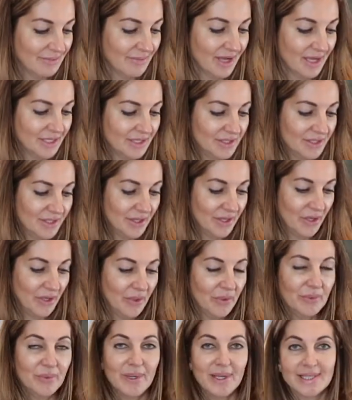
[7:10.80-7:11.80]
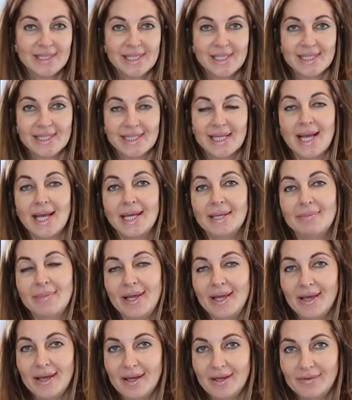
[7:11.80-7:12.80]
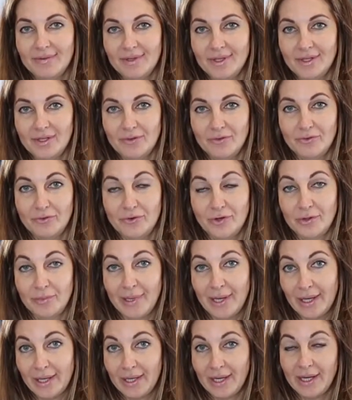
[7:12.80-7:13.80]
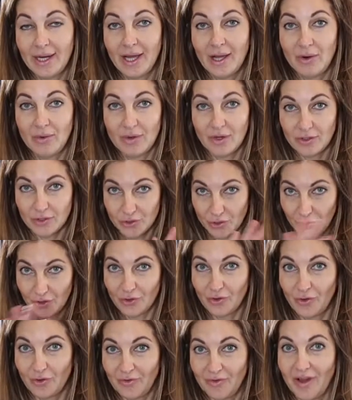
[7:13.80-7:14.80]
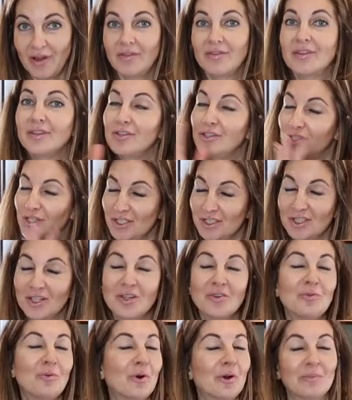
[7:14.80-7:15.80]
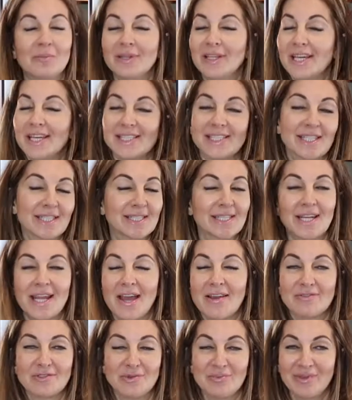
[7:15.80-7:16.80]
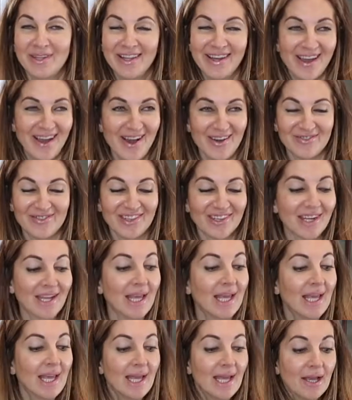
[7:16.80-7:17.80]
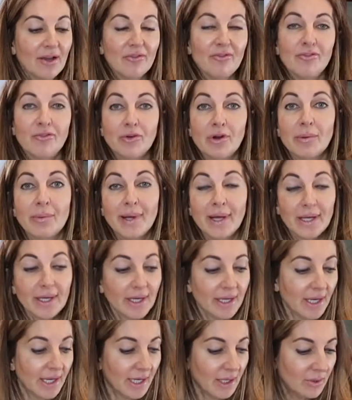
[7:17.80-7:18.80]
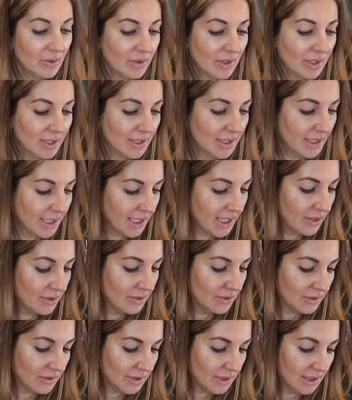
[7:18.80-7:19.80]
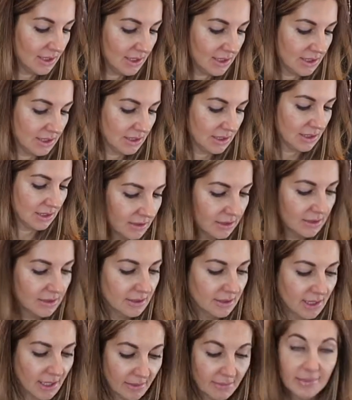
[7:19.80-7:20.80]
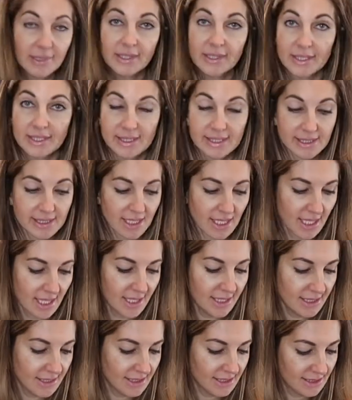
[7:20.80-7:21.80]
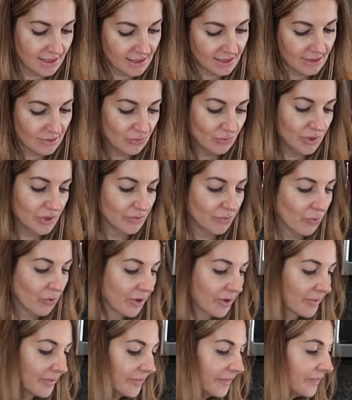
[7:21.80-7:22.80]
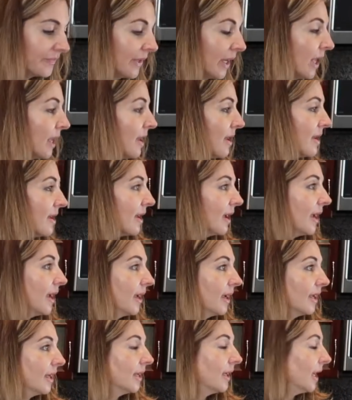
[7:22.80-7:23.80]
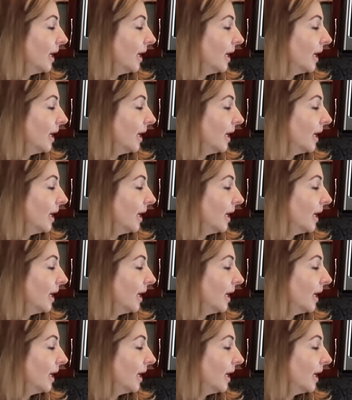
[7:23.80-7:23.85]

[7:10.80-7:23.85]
my dough was inside my oven for about an hour. Turned off oven, just in the warm place, doesn't have to be the oven. For about an hour, and now it's doubled in size. Oh, it's warm. And